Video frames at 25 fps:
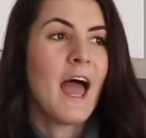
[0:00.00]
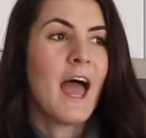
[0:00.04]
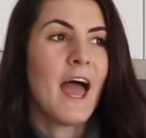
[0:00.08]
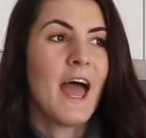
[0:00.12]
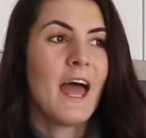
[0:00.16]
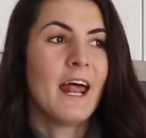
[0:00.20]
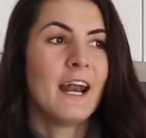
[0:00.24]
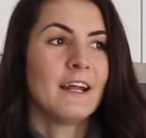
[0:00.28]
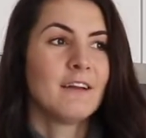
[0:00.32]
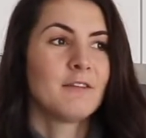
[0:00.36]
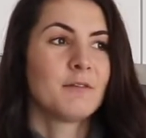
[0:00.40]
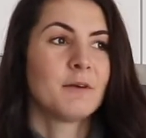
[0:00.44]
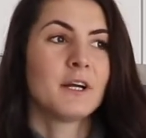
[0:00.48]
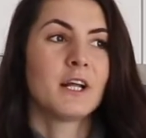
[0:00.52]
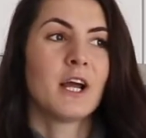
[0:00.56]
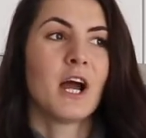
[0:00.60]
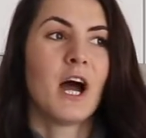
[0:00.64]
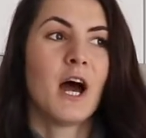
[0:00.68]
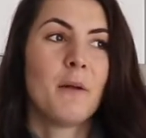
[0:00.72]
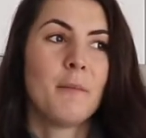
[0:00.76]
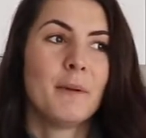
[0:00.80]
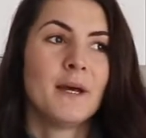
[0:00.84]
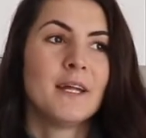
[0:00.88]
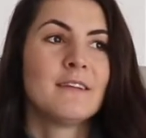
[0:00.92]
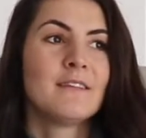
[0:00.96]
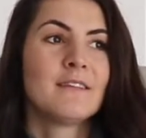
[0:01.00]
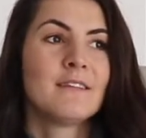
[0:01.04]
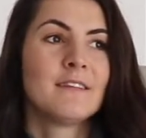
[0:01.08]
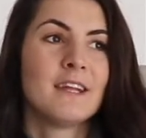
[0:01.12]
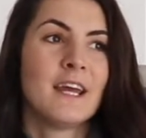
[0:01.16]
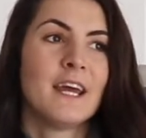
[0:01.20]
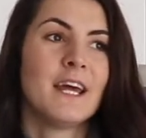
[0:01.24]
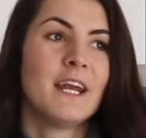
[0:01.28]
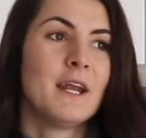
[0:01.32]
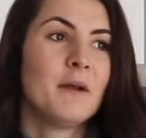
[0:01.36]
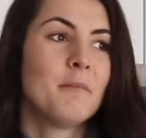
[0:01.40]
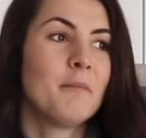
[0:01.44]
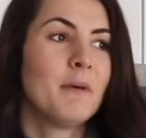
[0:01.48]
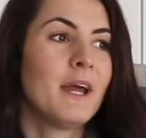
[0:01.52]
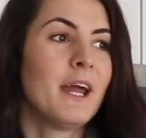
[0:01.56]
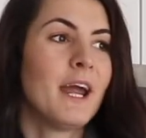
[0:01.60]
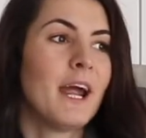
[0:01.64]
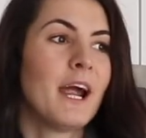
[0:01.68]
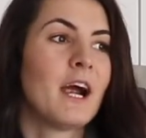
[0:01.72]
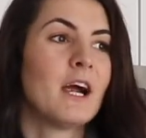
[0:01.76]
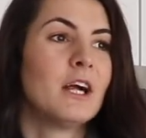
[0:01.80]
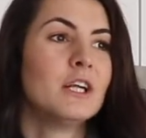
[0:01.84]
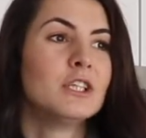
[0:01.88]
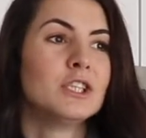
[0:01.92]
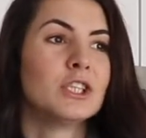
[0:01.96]
and I swear to God, my skin and my
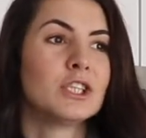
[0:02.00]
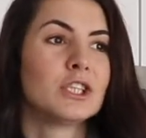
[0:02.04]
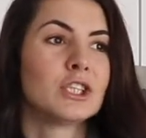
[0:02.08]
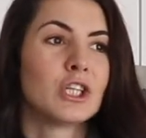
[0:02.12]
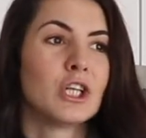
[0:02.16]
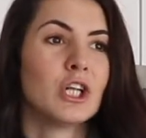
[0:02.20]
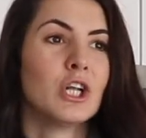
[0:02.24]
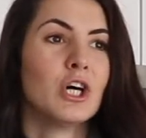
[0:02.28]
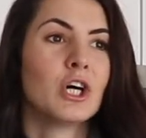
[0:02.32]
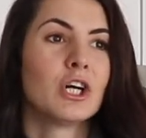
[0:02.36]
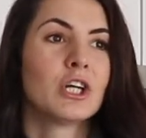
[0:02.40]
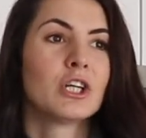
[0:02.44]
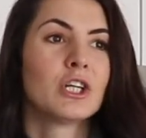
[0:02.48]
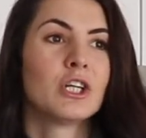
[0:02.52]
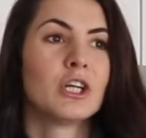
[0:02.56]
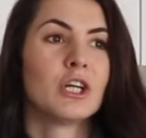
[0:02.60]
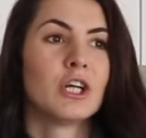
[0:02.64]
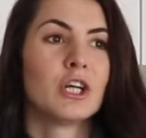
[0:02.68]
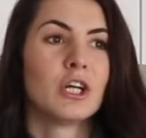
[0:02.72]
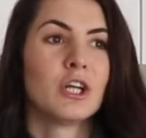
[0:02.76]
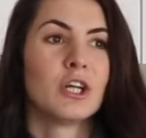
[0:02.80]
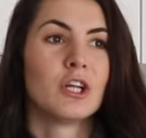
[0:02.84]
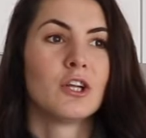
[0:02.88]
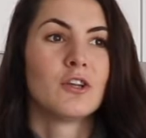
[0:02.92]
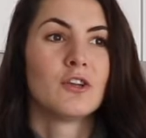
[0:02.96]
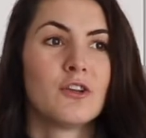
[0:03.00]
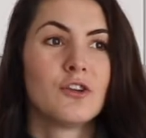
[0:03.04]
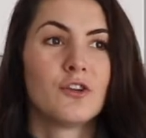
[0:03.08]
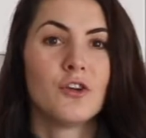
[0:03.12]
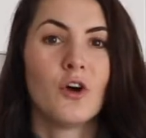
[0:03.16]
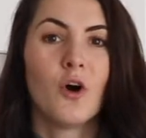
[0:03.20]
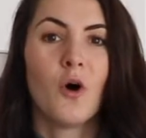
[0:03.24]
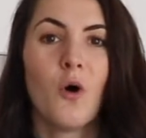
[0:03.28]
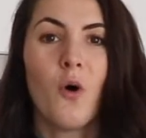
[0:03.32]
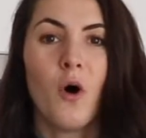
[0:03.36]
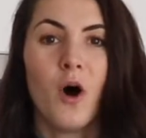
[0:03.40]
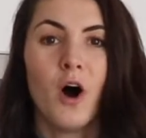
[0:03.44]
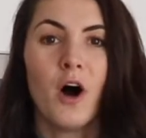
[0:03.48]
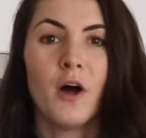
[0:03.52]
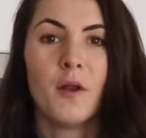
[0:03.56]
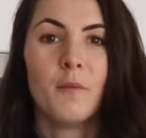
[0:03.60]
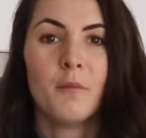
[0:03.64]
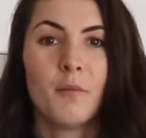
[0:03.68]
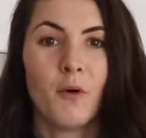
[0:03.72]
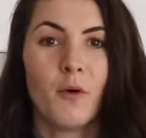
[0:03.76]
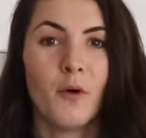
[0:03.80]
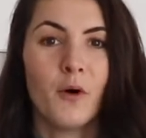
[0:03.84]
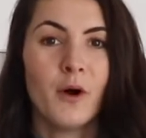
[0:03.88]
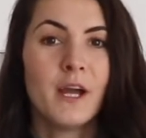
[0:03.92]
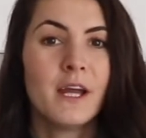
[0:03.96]
hair just looked so
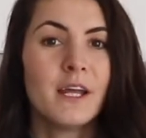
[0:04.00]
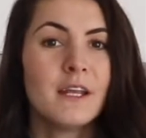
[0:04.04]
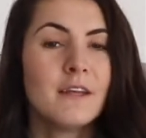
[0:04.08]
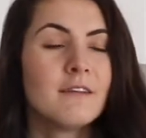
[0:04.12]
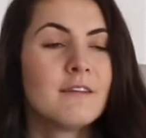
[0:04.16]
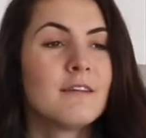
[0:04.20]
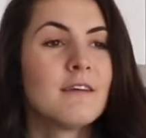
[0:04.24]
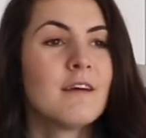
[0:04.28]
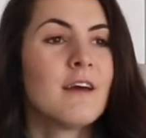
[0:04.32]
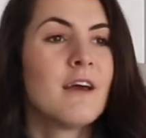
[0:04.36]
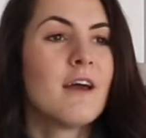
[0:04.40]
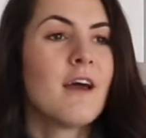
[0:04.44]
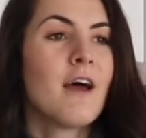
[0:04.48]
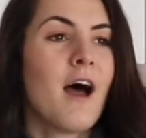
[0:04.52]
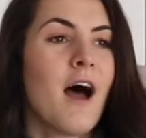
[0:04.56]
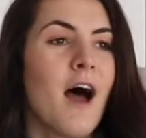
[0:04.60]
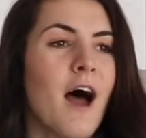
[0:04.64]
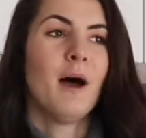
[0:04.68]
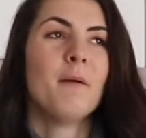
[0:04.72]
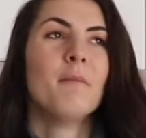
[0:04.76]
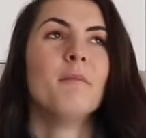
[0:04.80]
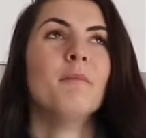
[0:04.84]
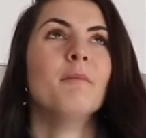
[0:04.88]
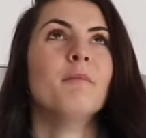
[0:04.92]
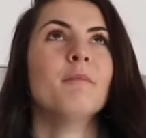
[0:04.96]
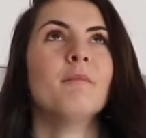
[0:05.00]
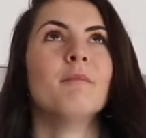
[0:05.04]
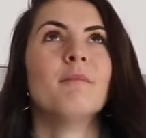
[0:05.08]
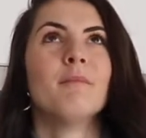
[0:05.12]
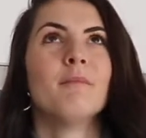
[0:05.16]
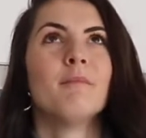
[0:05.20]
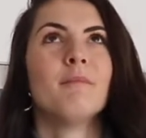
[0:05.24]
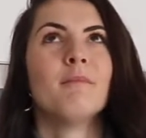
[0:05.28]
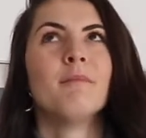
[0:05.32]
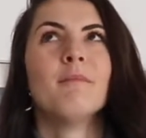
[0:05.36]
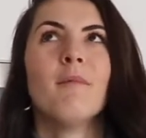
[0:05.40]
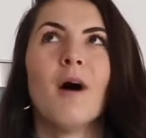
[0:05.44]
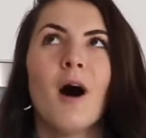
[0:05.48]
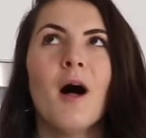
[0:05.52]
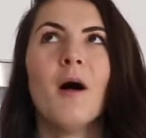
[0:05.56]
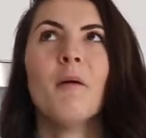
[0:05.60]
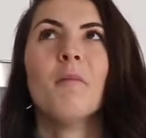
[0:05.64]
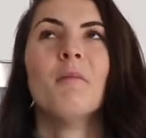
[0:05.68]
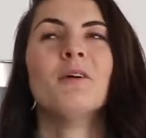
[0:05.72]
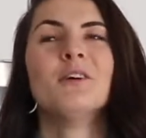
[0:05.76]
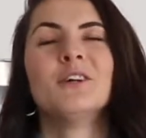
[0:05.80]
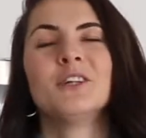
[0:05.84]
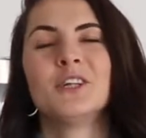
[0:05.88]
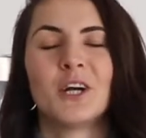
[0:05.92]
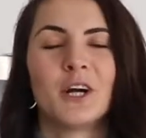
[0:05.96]
on point. I'm
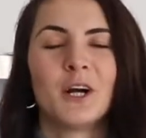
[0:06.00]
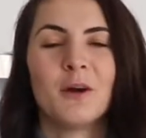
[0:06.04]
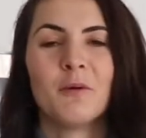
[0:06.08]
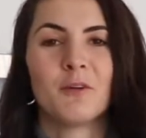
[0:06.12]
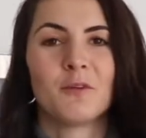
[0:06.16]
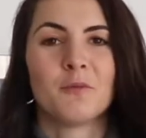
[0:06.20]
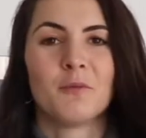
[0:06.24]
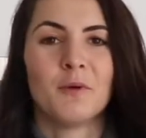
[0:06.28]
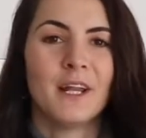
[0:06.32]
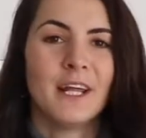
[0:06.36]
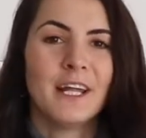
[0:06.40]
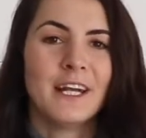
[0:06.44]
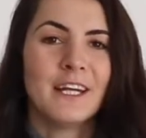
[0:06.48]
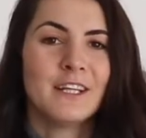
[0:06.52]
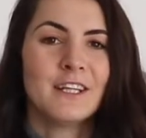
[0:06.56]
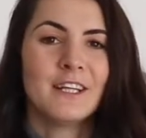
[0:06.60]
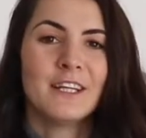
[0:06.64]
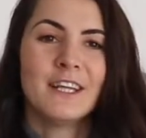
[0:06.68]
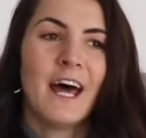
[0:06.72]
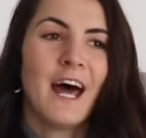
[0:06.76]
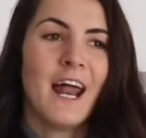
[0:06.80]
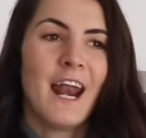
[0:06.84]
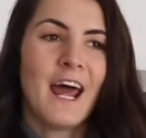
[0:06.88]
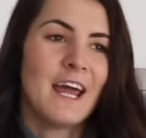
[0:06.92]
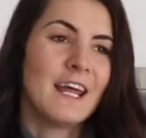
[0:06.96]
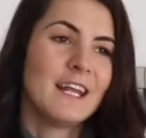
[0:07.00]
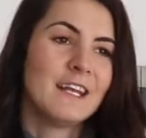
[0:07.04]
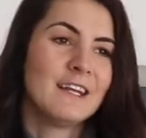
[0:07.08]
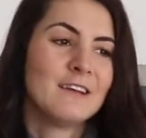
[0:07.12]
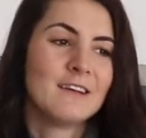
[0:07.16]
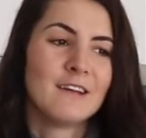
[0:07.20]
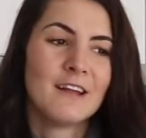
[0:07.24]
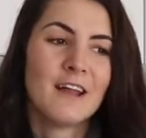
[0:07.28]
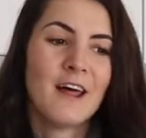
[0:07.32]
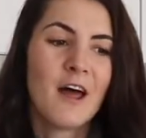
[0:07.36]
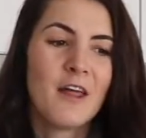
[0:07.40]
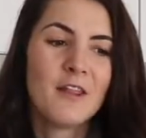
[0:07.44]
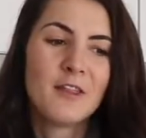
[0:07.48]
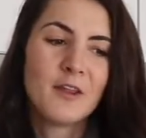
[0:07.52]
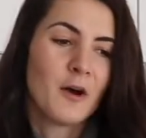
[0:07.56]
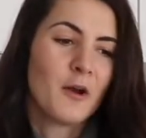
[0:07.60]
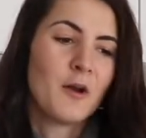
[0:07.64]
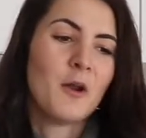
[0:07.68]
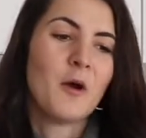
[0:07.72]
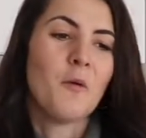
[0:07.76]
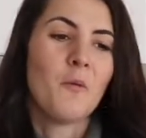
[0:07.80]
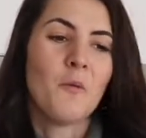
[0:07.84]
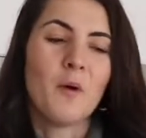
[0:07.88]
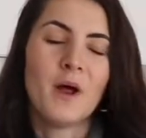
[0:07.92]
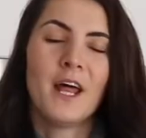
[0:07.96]
almost sure it was related to that. I don't
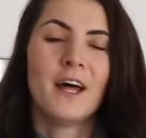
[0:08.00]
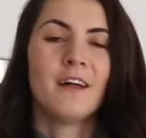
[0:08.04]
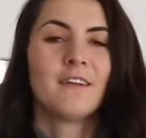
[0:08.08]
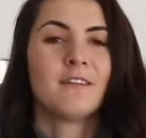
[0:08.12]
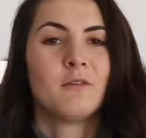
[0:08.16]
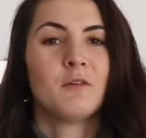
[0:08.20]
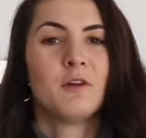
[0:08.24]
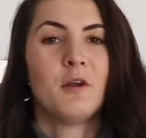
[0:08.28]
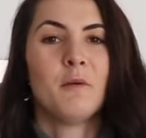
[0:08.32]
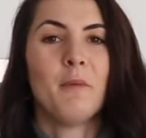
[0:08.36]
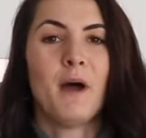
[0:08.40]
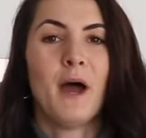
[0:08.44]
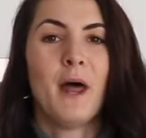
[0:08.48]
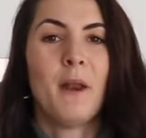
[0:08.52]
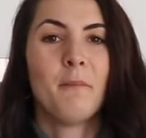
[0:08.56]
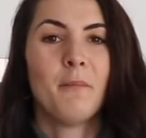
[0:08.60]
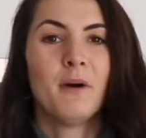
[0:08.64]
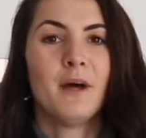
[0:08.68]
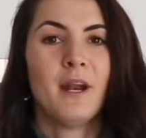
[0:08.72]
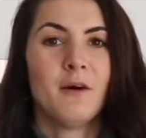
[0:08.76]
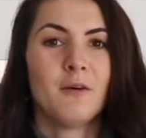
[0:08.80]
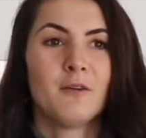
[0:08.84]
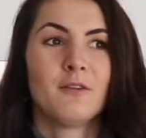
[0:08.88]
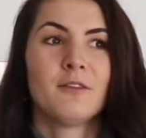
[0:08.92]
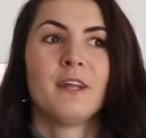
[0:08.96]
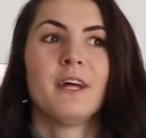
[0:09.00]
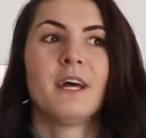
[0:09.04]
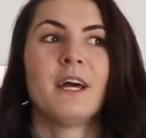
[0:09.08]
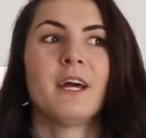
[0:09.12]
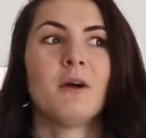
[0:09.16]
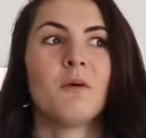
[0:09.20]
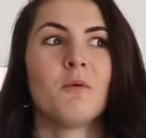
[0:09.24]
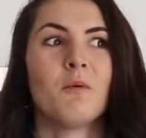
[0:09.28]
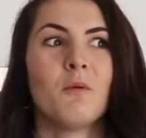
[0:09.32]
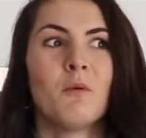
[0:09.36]
know what else it would have been, but I was like,